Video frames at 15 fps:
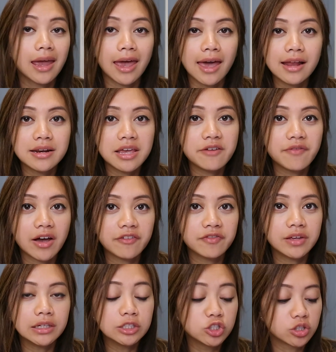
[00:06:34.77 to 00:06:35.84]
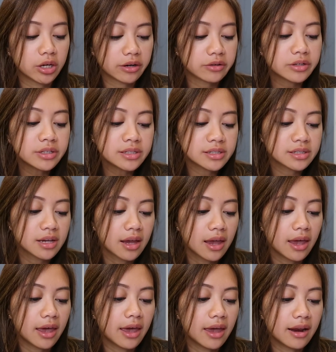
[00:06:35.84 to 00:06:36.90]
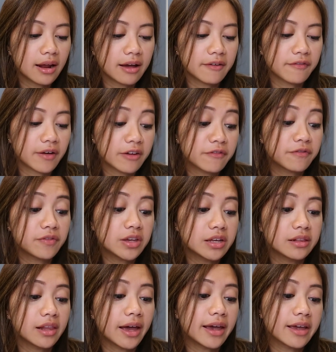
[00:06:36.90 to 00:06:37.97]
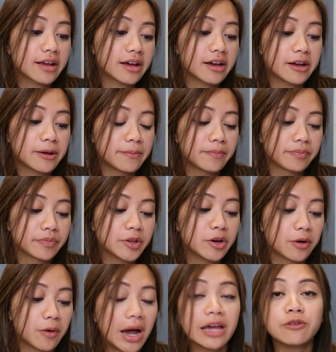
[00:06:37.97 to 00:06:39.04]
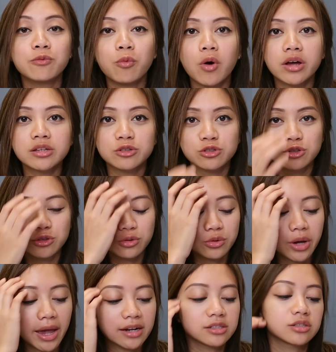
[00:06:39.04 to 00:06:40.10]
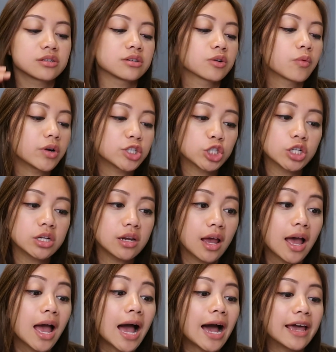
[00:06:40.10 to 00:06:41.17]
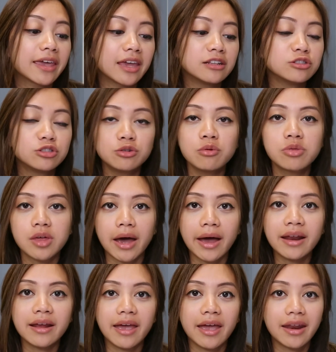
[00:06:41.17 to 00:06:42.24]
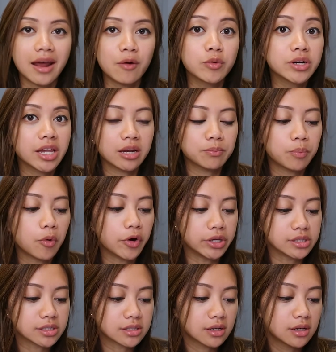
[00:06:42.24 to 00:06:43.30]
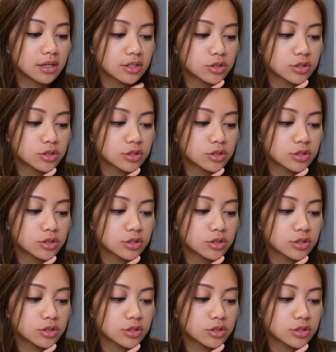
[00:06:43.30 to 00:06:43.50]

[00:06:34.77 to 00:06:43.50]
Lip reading: And if I feel generous and if I feel like, I want to answer a question, I can do that and I would get points.